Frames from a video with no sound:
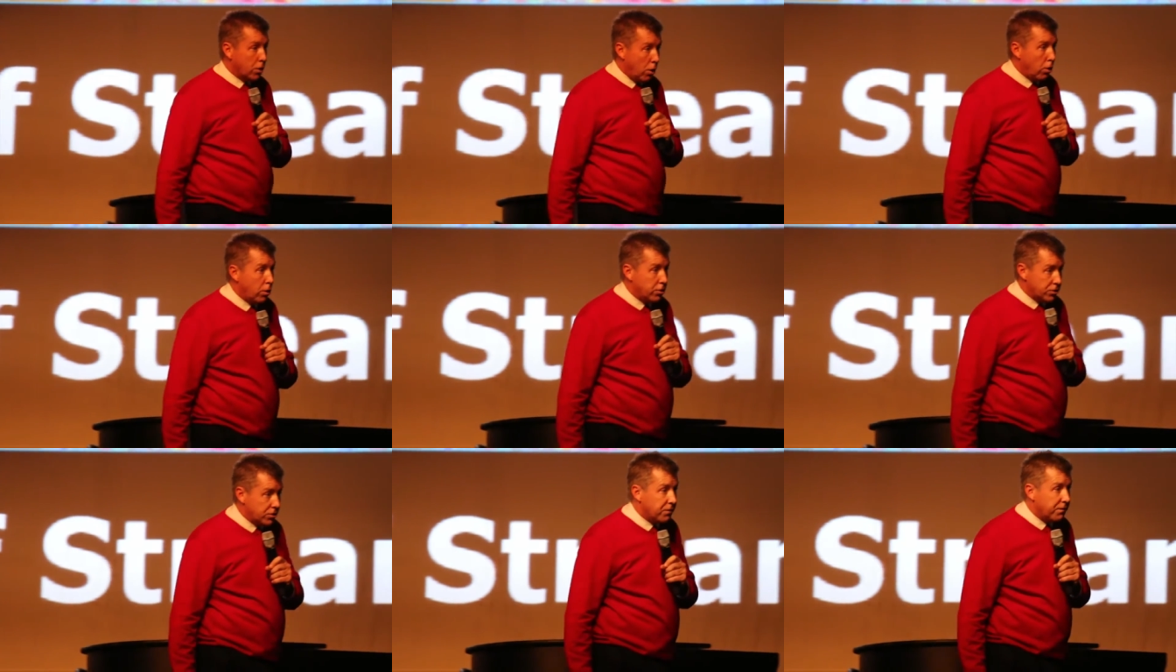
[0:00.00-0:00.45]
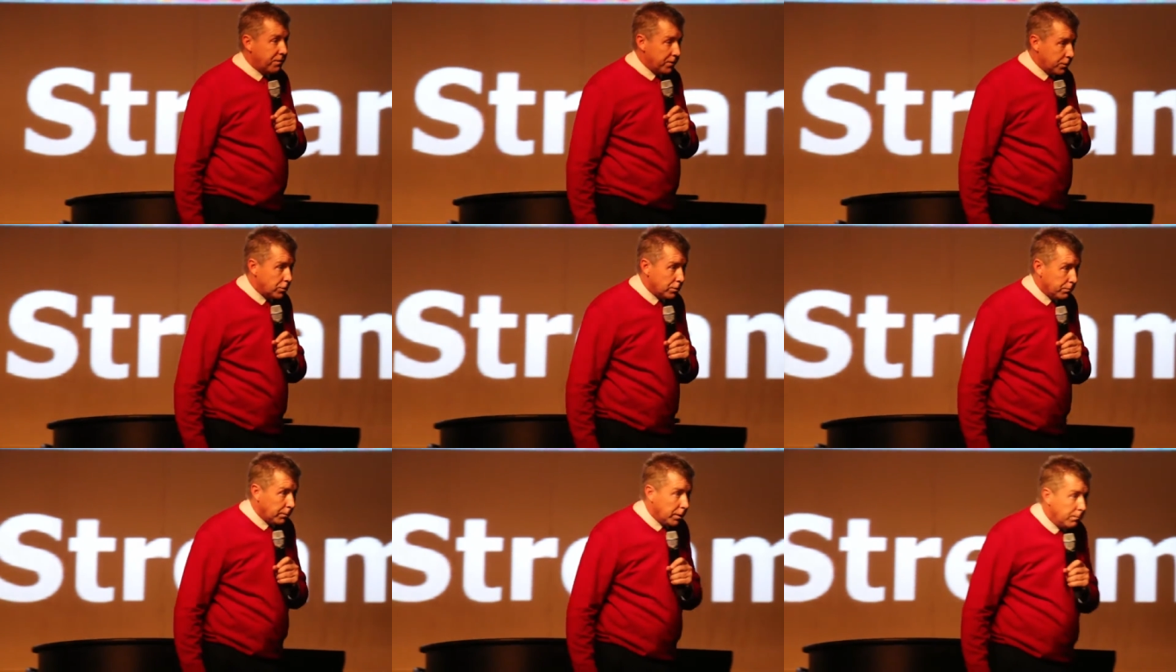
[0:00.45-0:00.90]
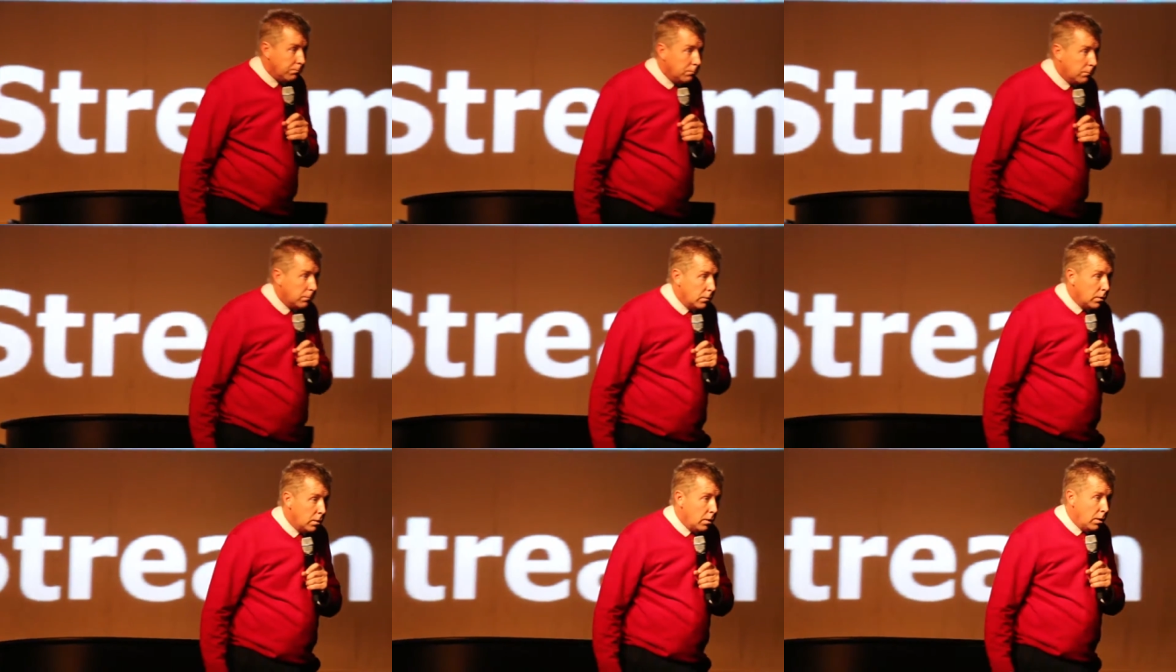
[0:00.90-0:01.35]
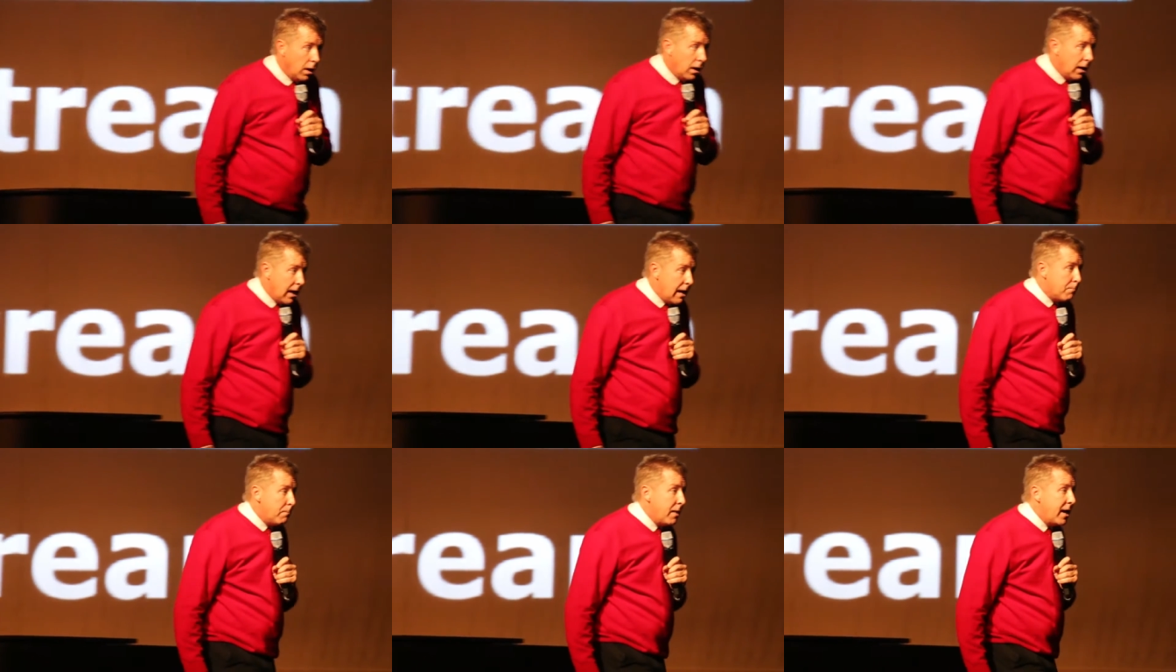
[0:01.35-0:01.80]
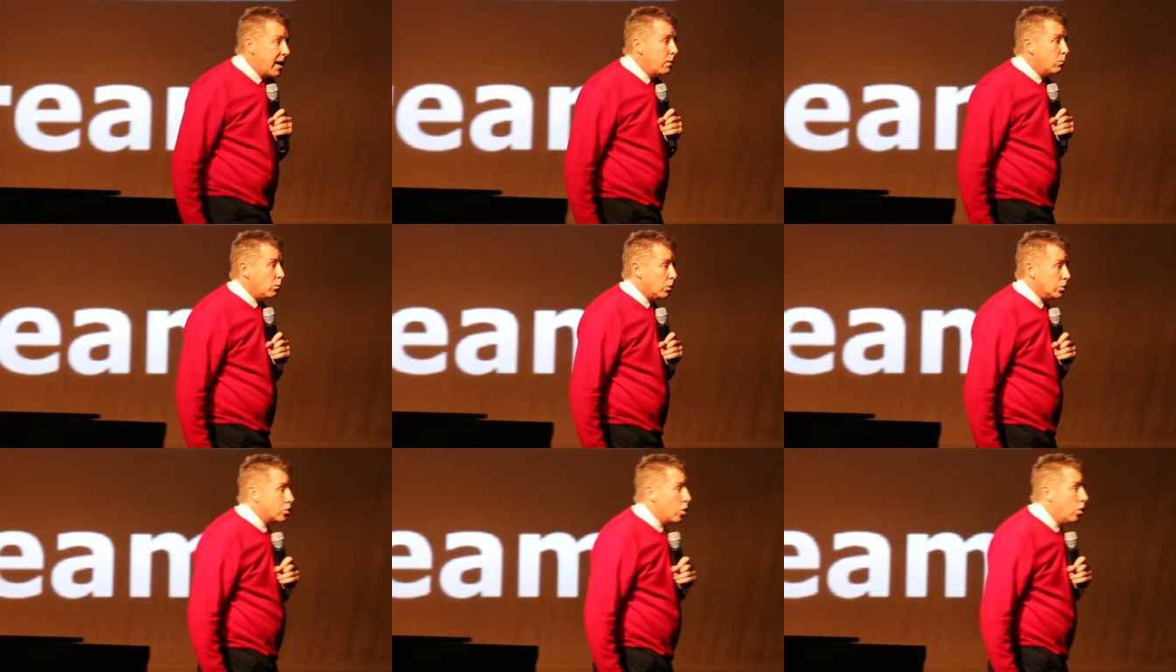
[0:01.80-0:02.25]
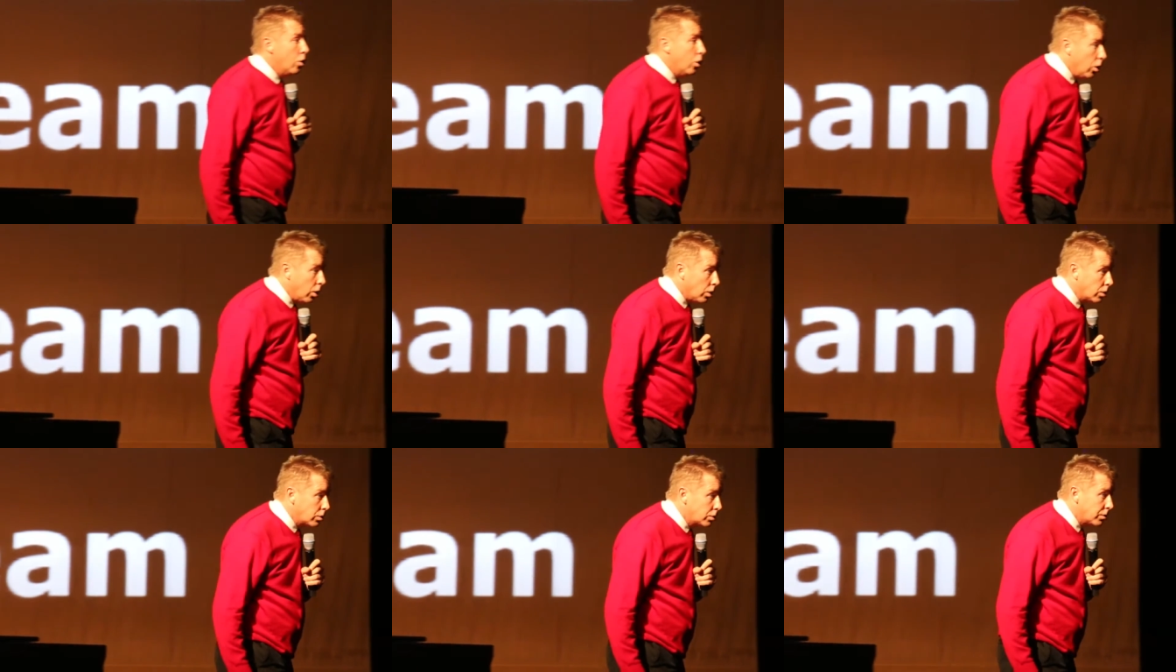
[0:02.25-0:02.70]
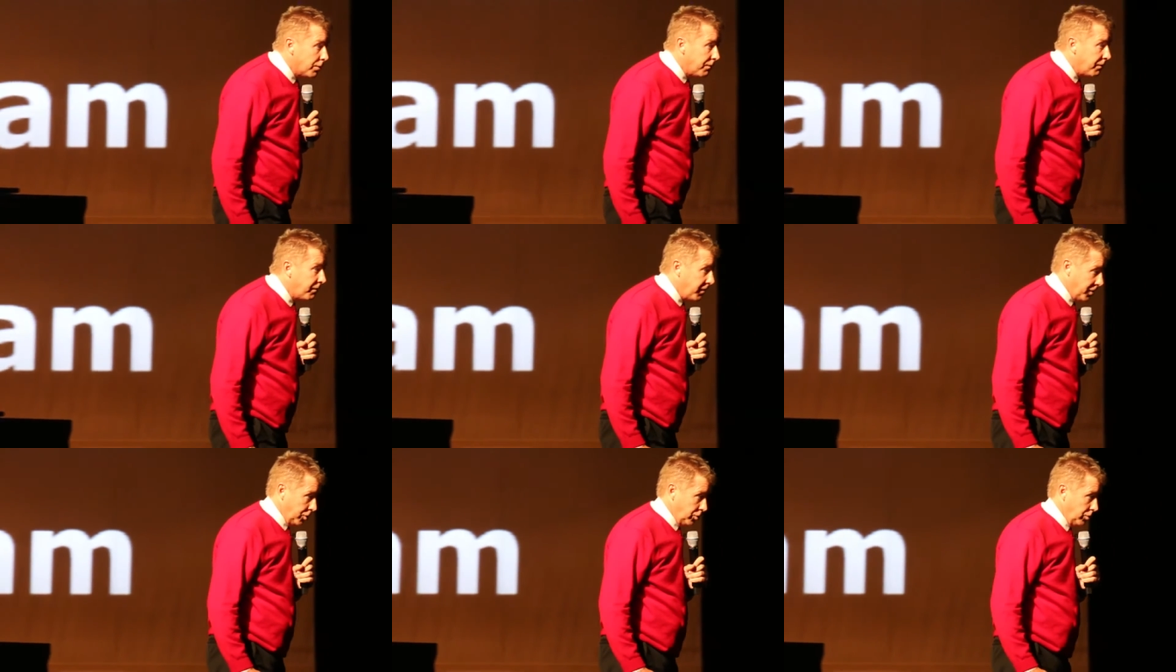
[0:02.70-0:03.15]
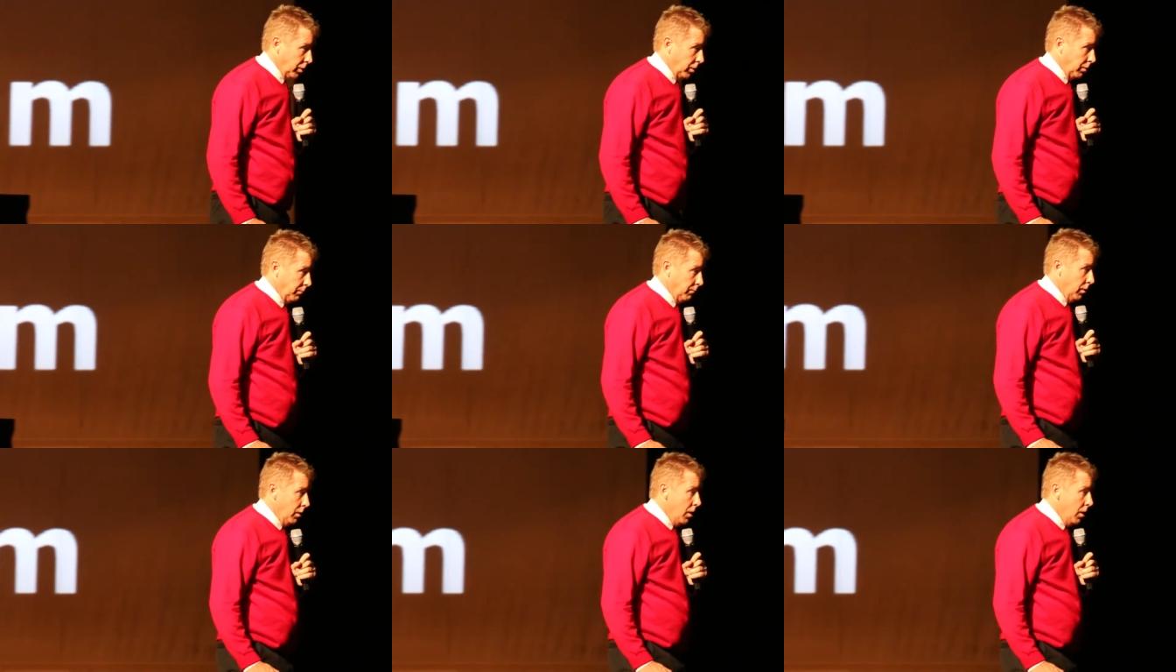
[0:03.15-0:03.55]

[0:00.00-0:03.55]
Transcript: as hard as the fisherman. And that man was hooked to fishing.